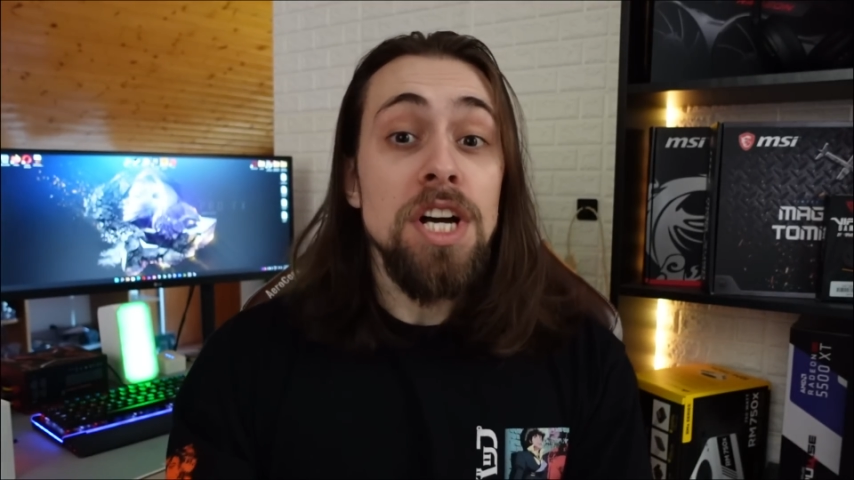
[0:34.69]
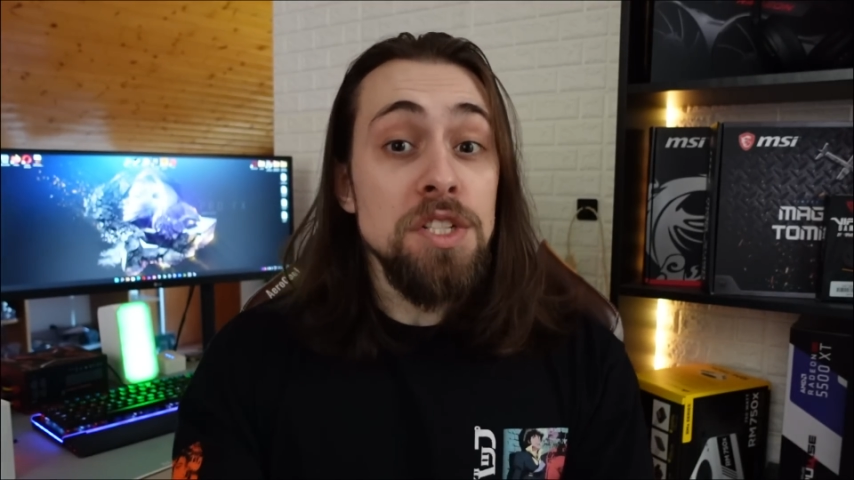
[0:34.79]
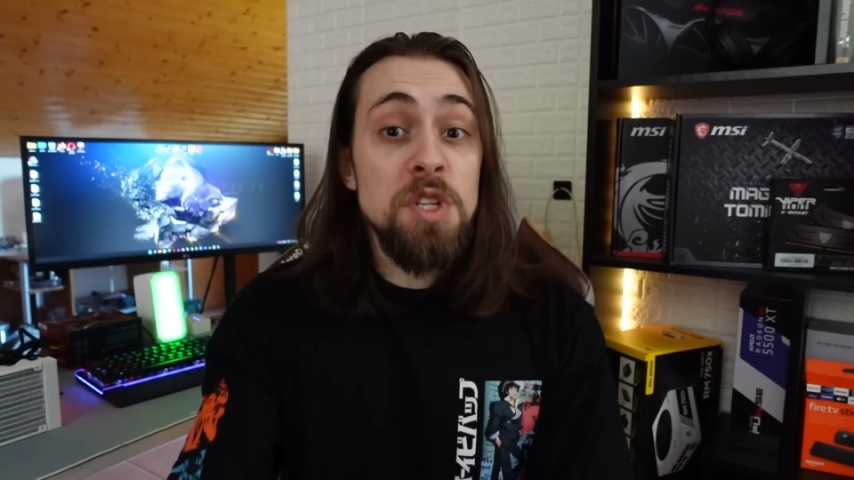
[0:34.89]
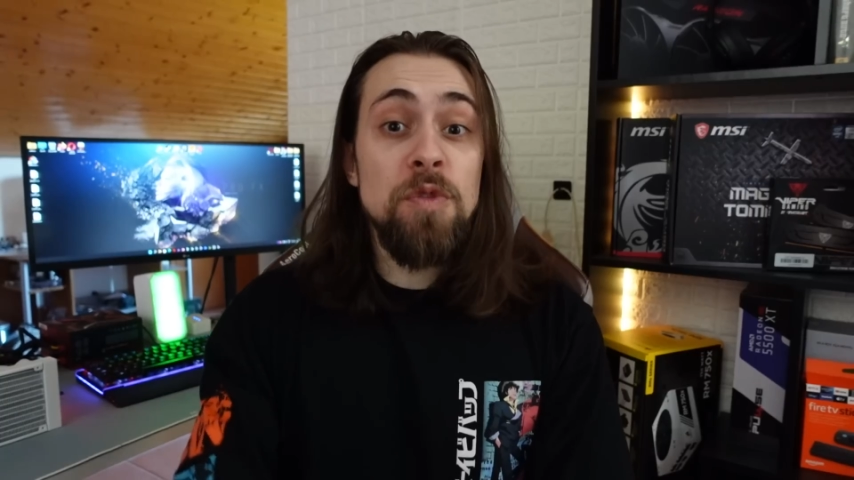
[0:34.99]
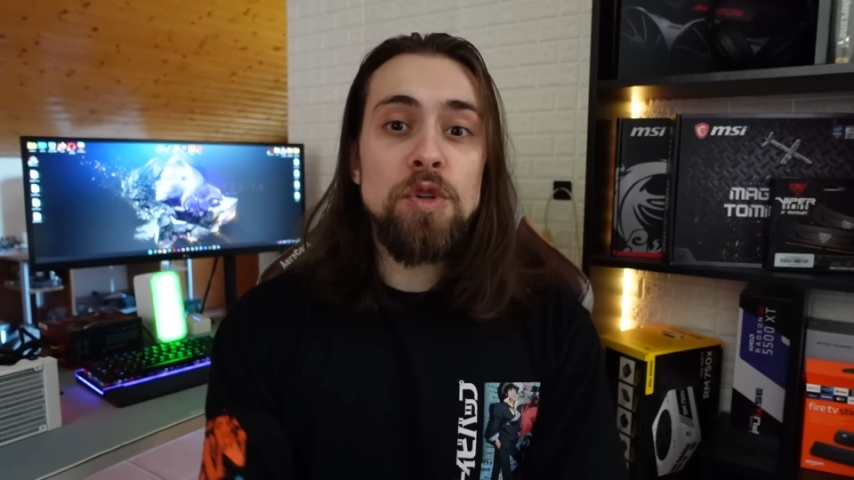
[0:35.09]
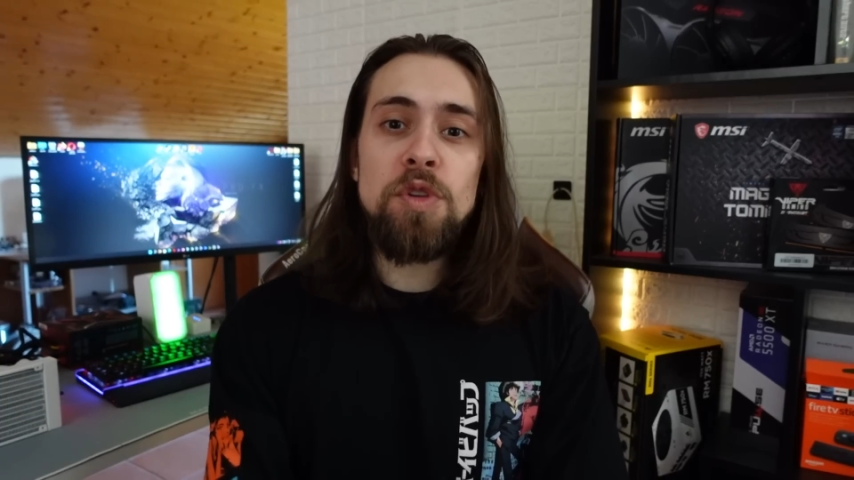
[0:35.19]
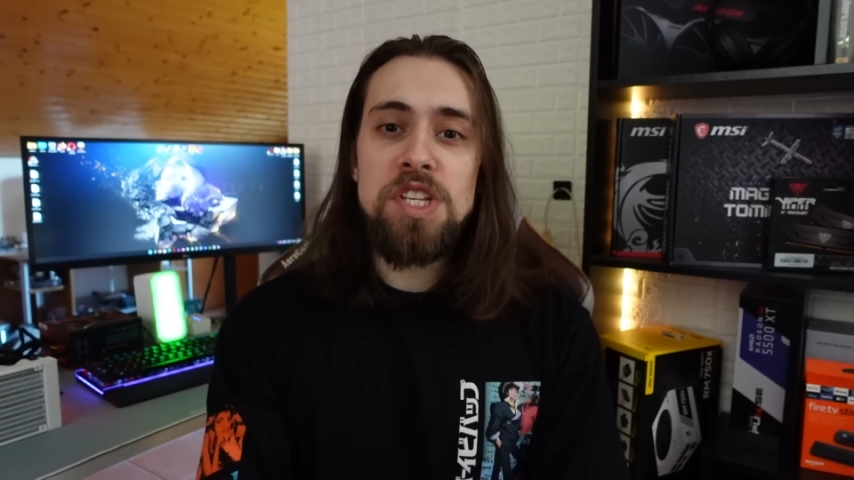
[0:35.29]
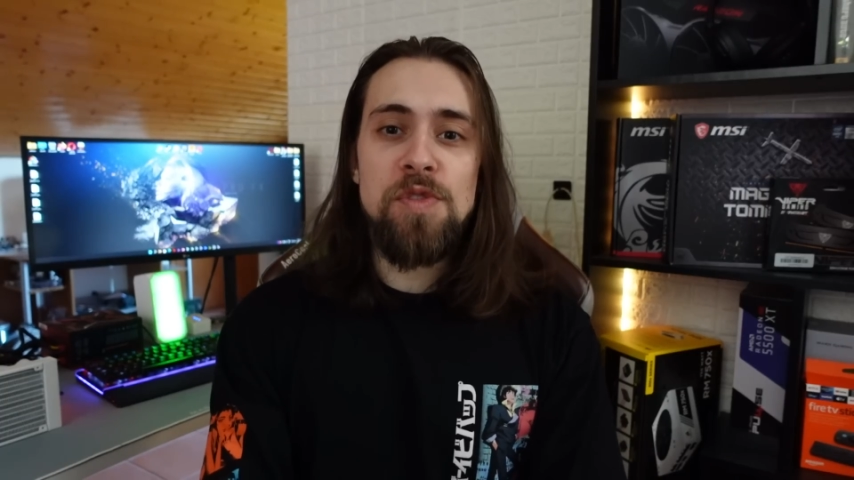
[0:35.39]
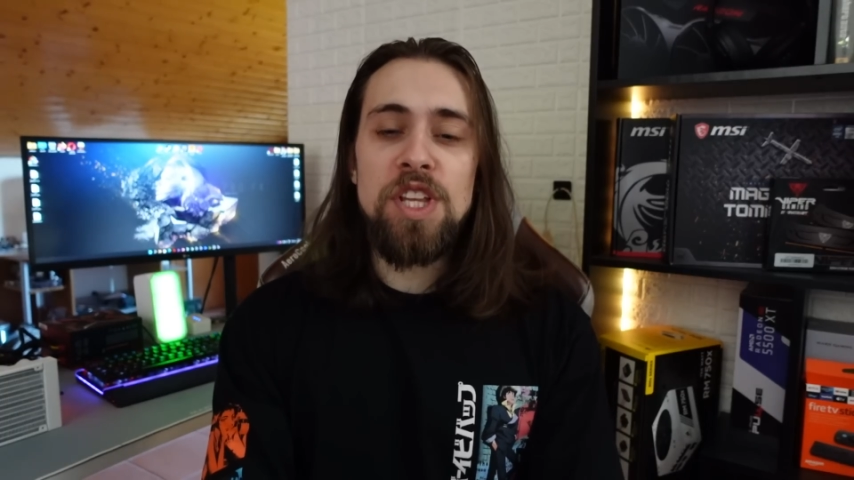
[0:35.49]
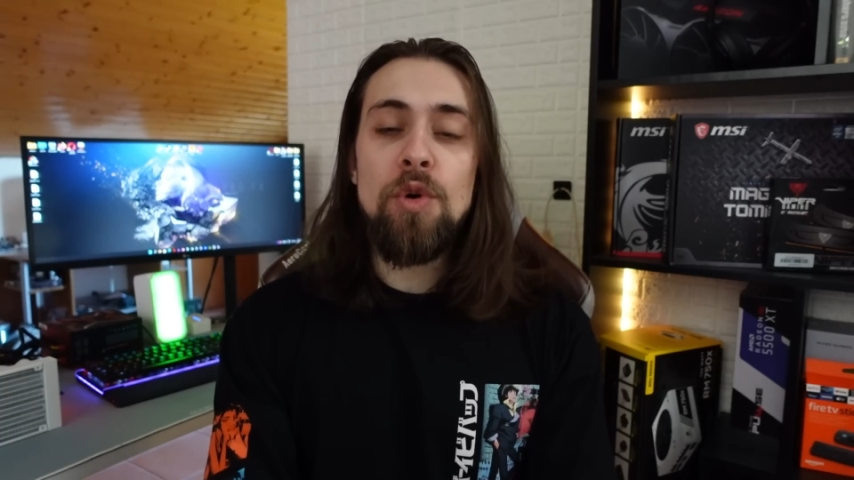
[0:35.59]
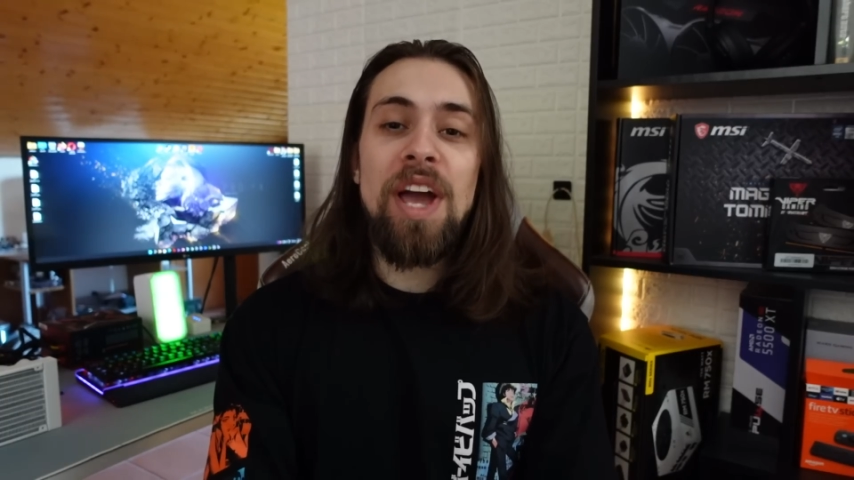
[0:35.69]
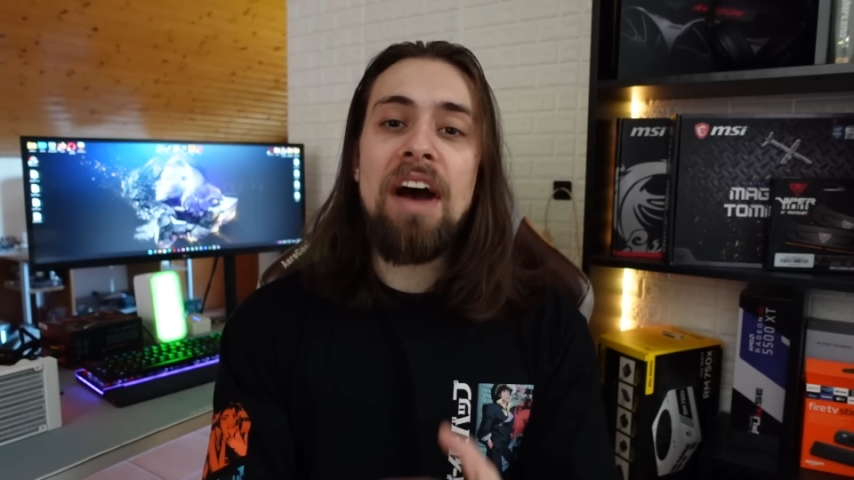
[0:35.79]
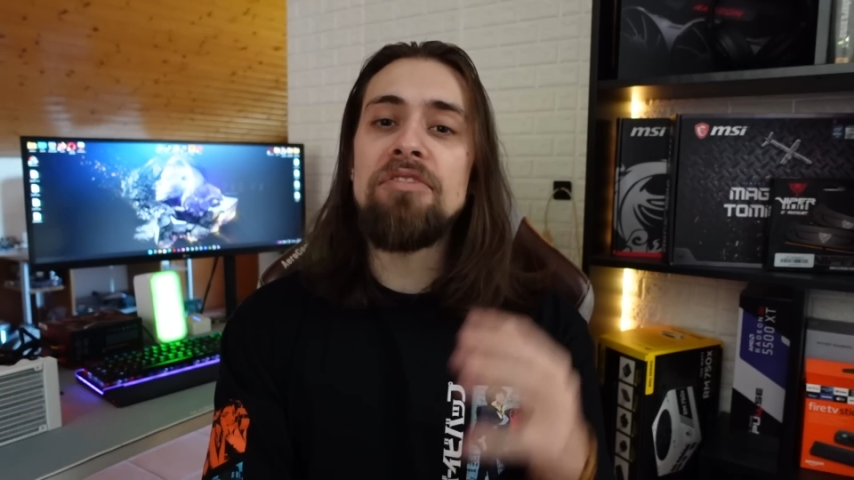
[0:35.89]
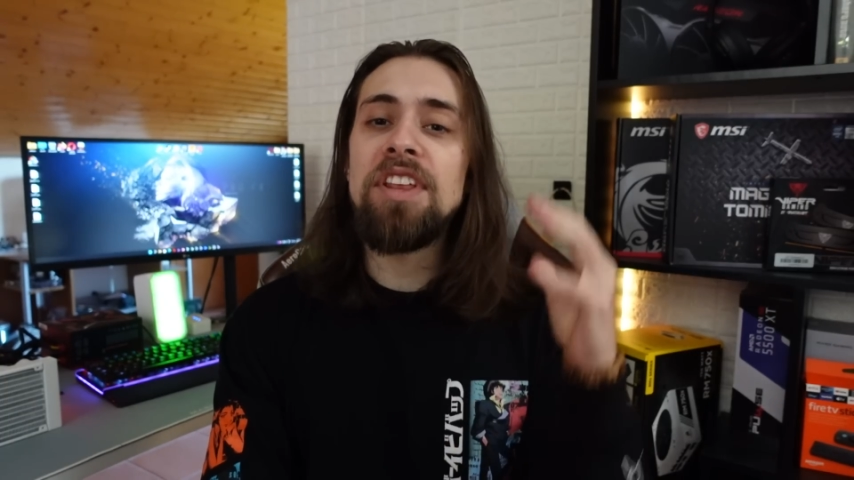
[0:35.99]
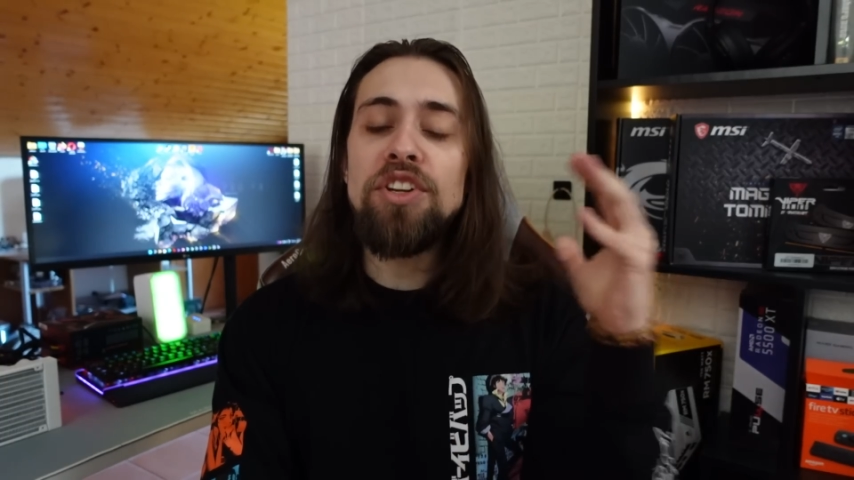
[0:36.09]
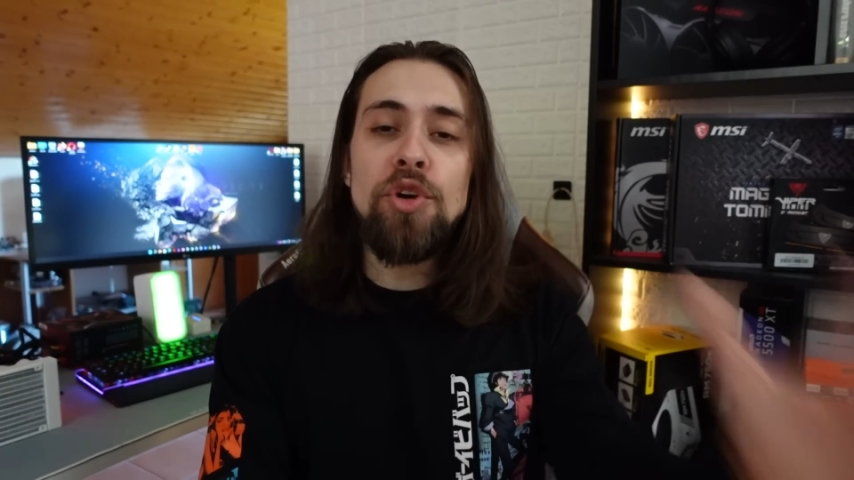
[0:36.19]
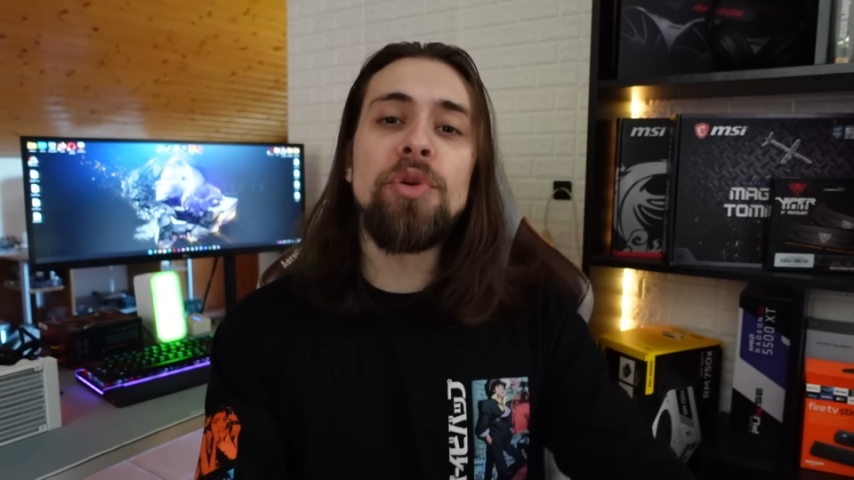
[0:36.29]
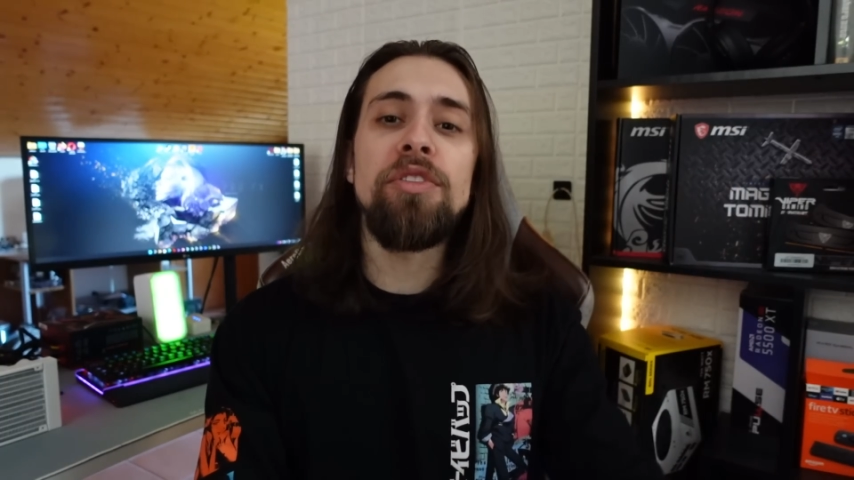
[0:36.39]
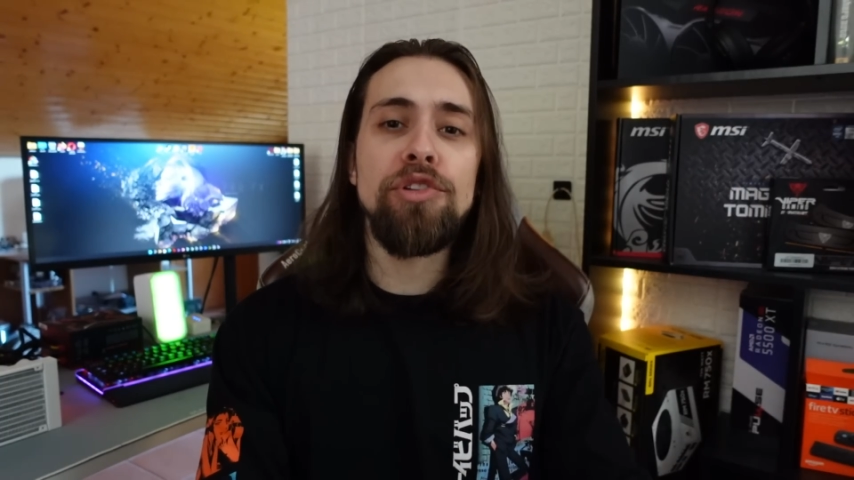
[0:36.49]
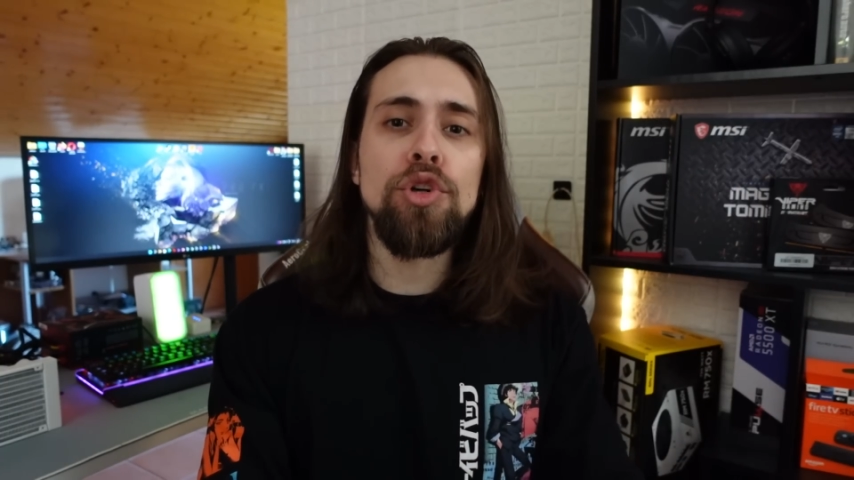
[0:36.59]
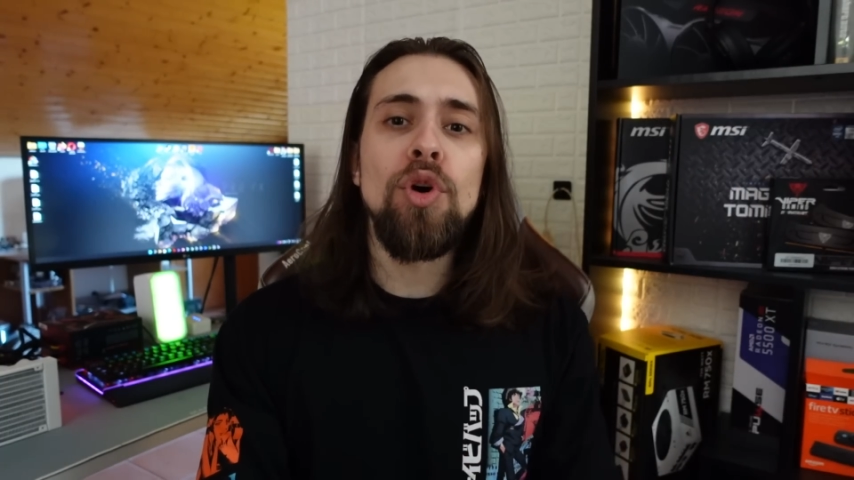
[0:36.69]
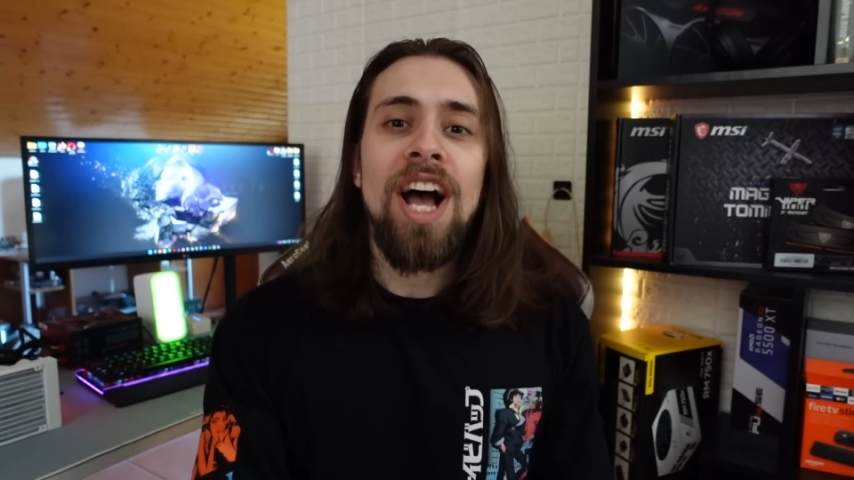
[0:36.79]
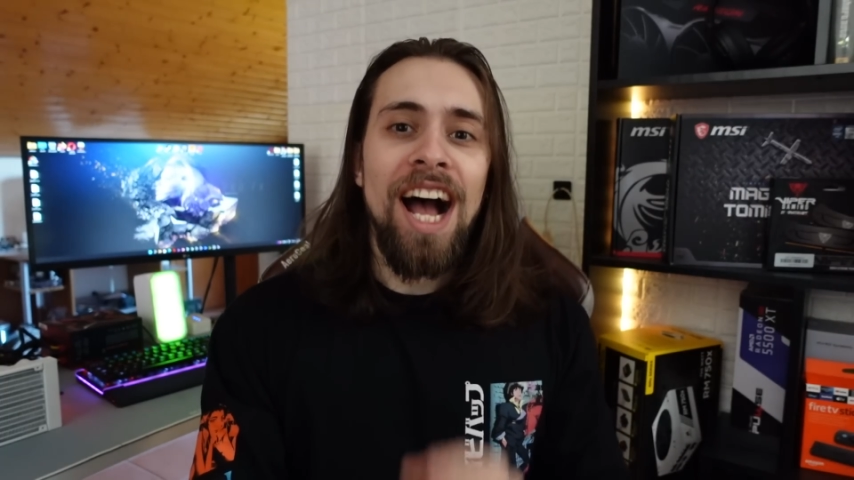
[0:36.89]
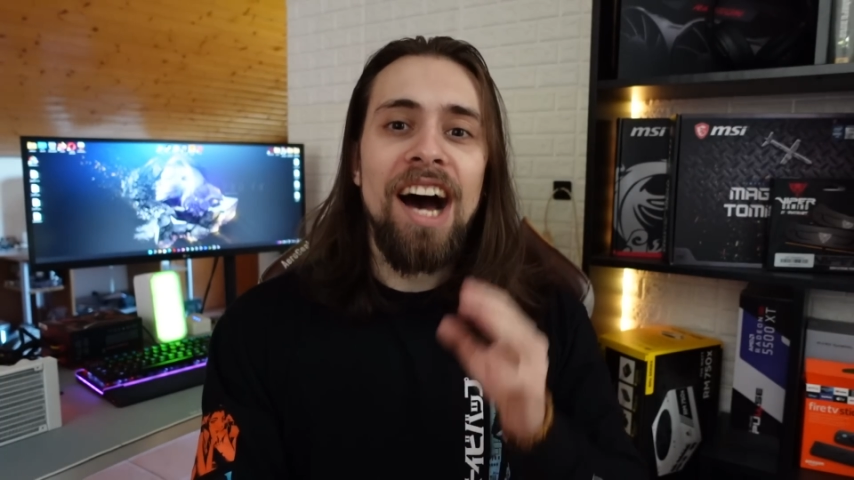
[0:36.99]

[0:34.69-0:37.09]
So as for today's video, we have the new review